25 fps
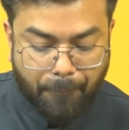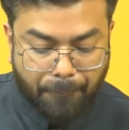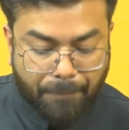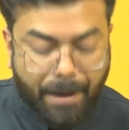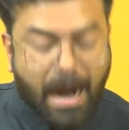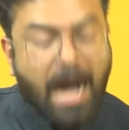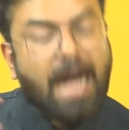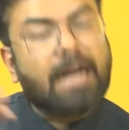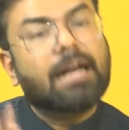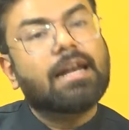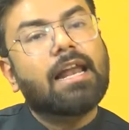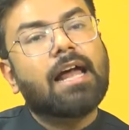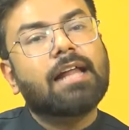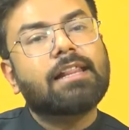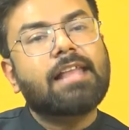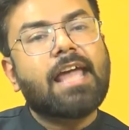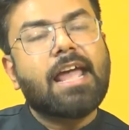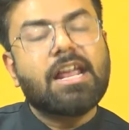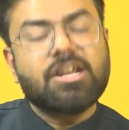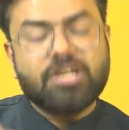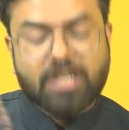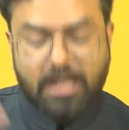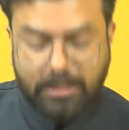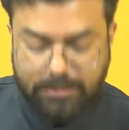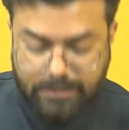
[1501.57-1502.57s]

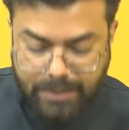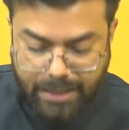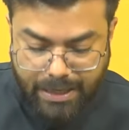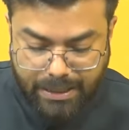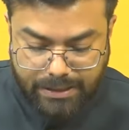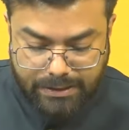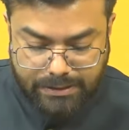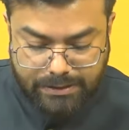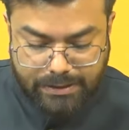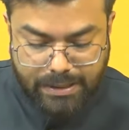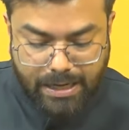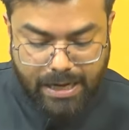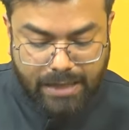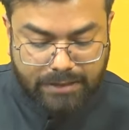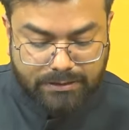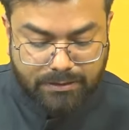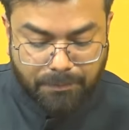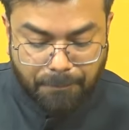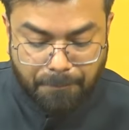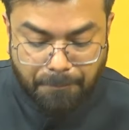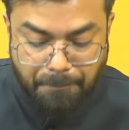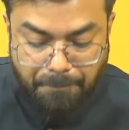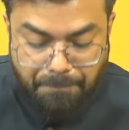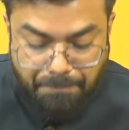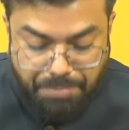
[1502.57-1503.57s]
Bangladesh is India's
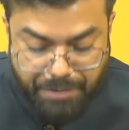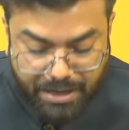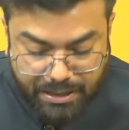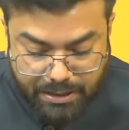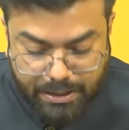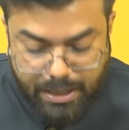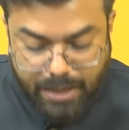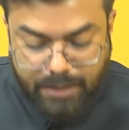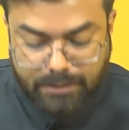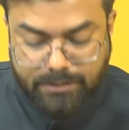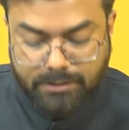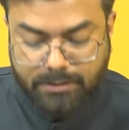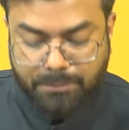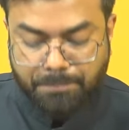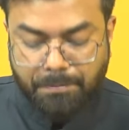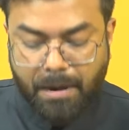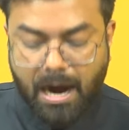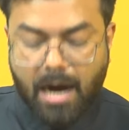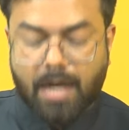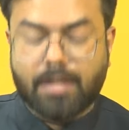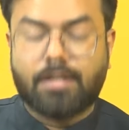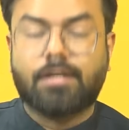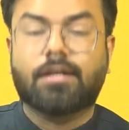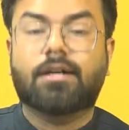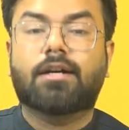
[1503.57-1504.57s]
biggest
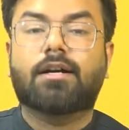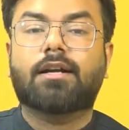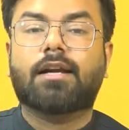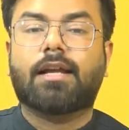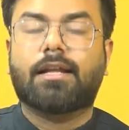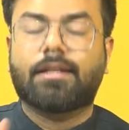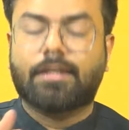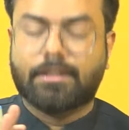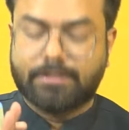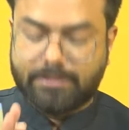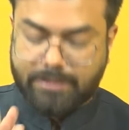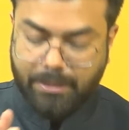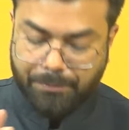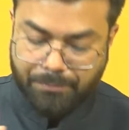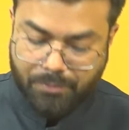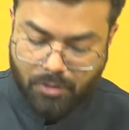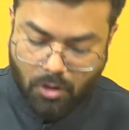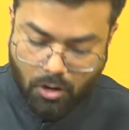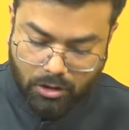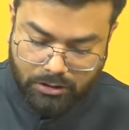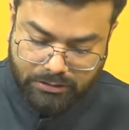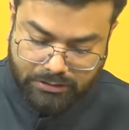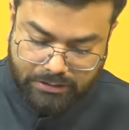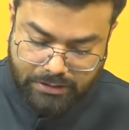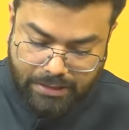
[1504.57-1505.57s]
partner in the
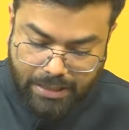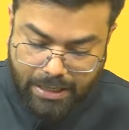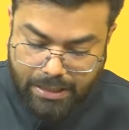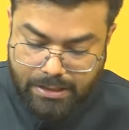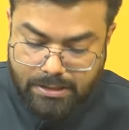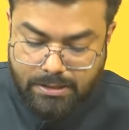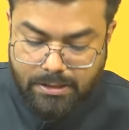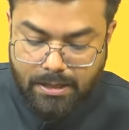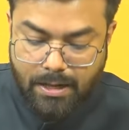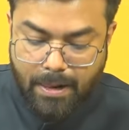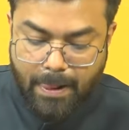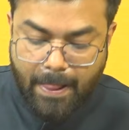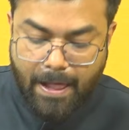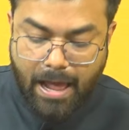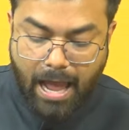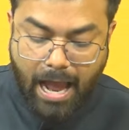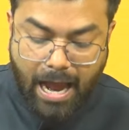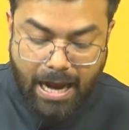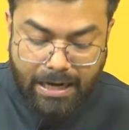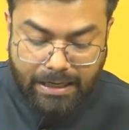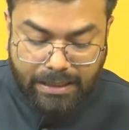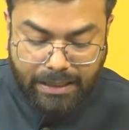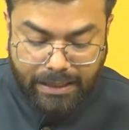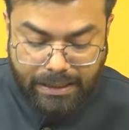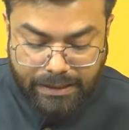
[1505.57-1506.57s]
subcontinent
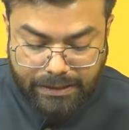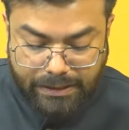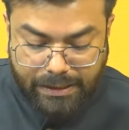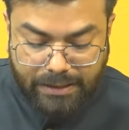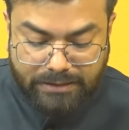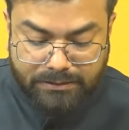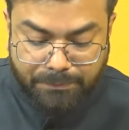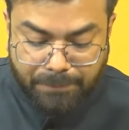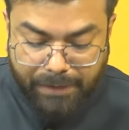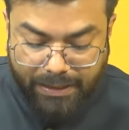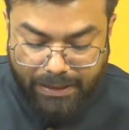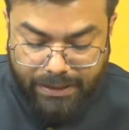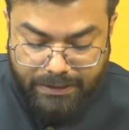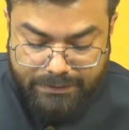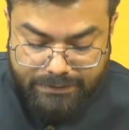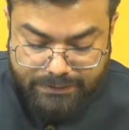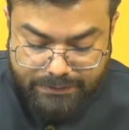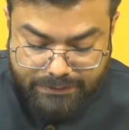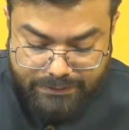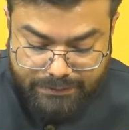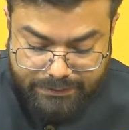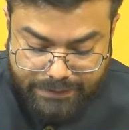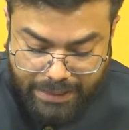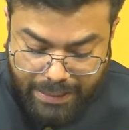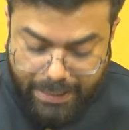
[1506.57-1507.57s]
and India's
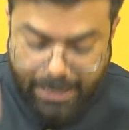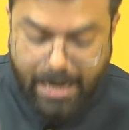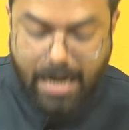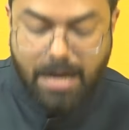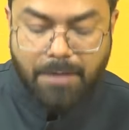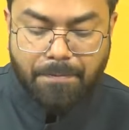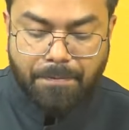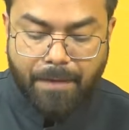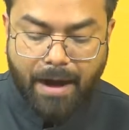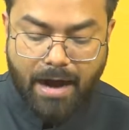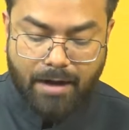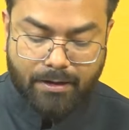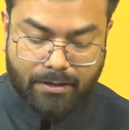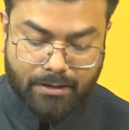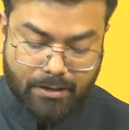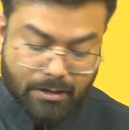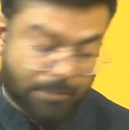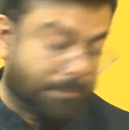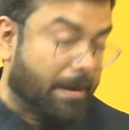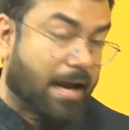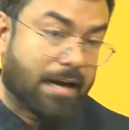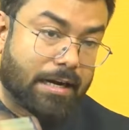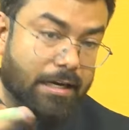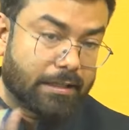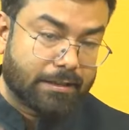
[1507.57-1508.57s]
biggest second partner.
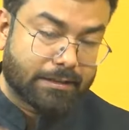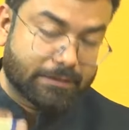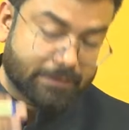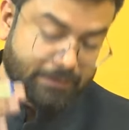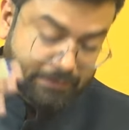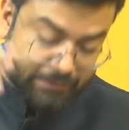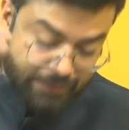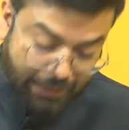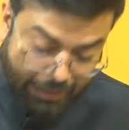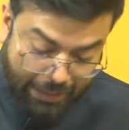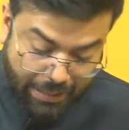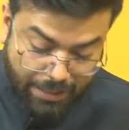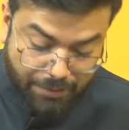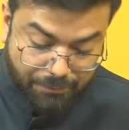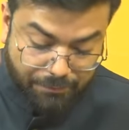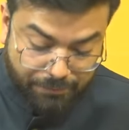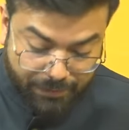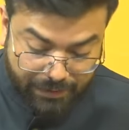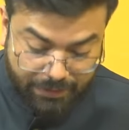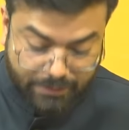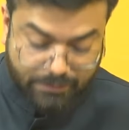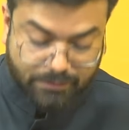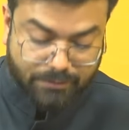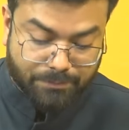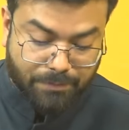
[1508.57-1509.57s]
Bangladesh is second
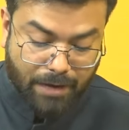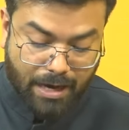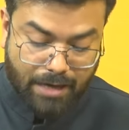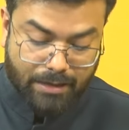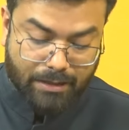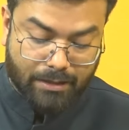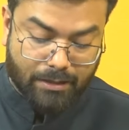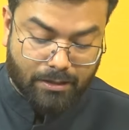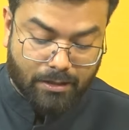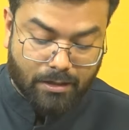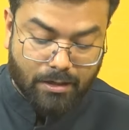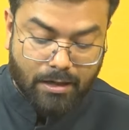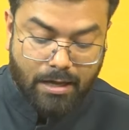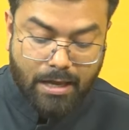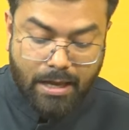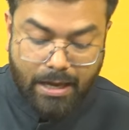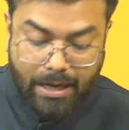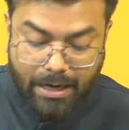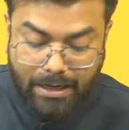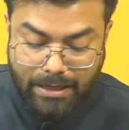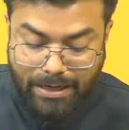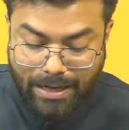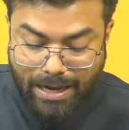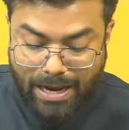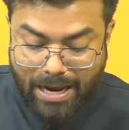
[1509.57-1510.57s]
biggest partner
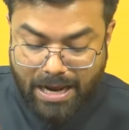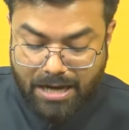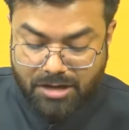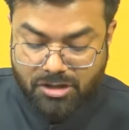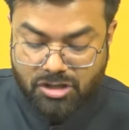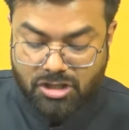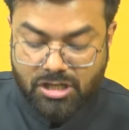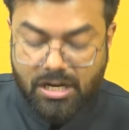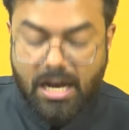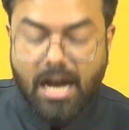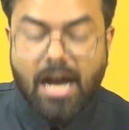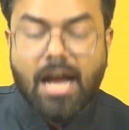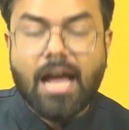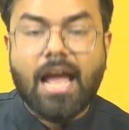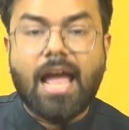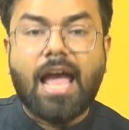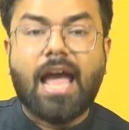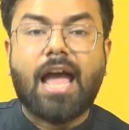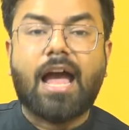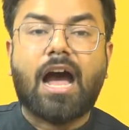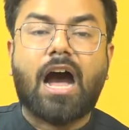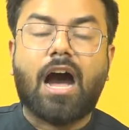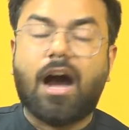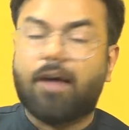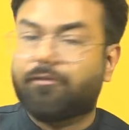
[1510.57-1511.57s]
in Asia
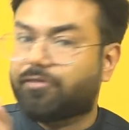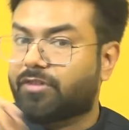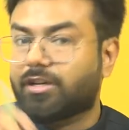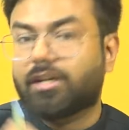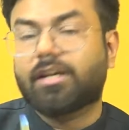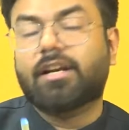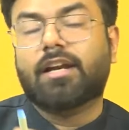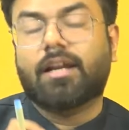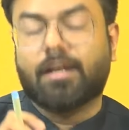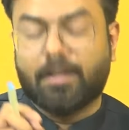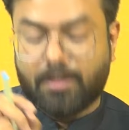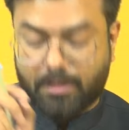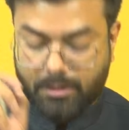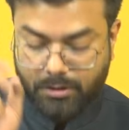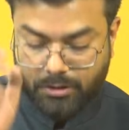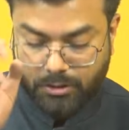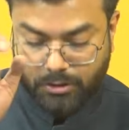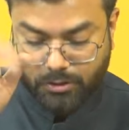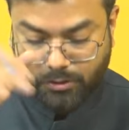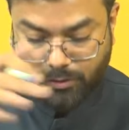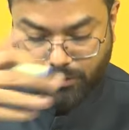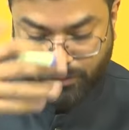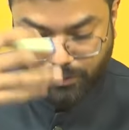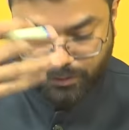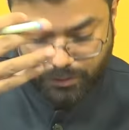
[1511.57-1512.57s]
after
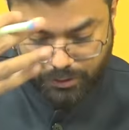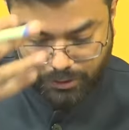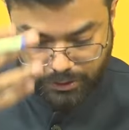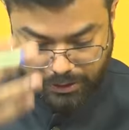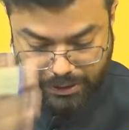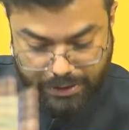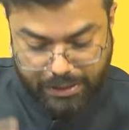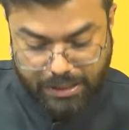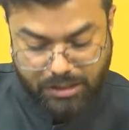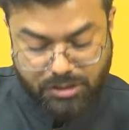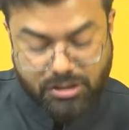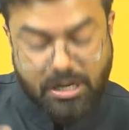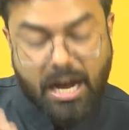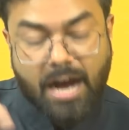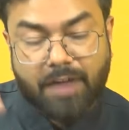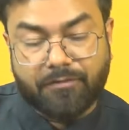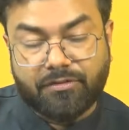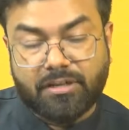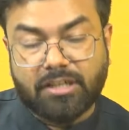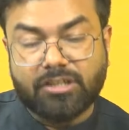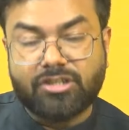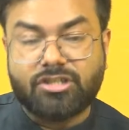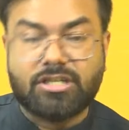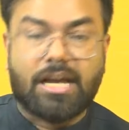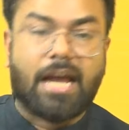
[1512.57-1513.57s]
in Asia
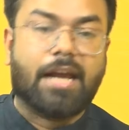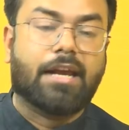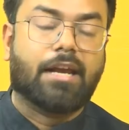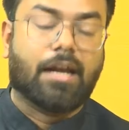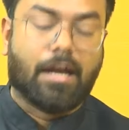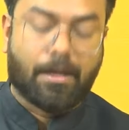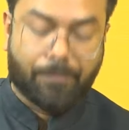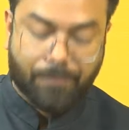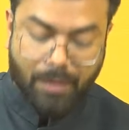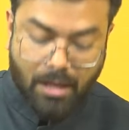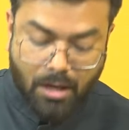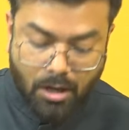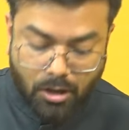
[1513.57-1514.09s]
after China.